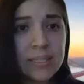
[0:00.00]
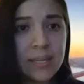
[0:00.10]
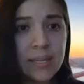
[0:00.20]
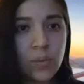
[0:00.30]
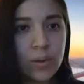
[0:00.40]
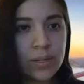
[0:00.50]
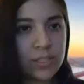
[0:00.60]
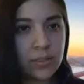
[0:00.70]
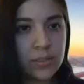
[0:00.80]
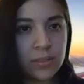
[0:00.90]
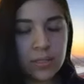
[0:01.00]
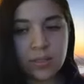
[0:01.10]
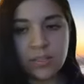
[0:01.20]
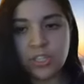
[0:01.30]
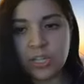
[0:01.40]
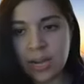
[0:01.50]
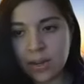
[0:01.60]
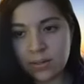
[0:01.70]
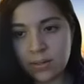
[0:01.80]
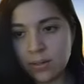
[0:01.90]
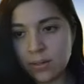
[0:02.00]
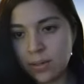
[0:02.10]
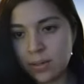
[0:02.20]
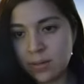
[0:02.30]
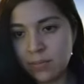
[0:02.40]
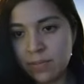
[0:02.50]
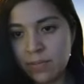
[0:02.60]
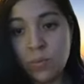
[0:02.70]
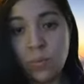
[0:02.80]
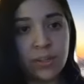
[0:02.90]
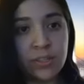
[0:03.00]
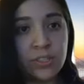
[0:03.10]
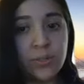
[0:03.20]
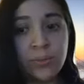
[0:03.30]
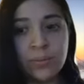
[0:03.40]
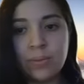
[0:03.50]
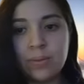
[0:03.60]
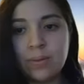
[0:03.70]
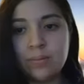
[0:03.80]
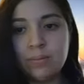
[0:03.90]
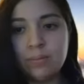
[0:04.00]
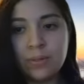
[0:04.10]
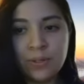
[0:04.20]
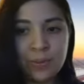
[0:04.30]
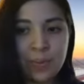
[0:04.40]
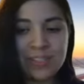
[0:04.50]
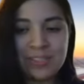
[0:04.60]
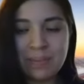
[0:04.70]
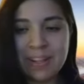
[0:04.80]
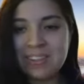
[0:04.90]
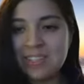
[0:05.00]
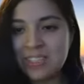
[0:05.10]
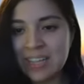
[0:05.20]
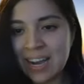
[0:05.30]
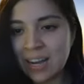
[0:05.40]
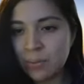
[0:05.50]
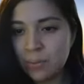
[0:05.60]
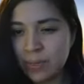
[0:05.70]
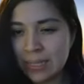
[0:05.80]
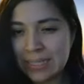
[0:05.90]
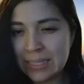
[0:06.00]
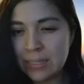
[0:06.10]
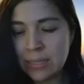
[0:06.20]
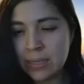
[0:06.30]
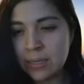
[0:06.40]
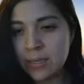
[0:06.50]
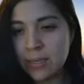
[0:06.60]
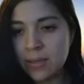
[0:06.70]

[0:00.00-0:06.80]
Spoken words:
any questions in the chat? If you want to put your question back in the chat, we can see.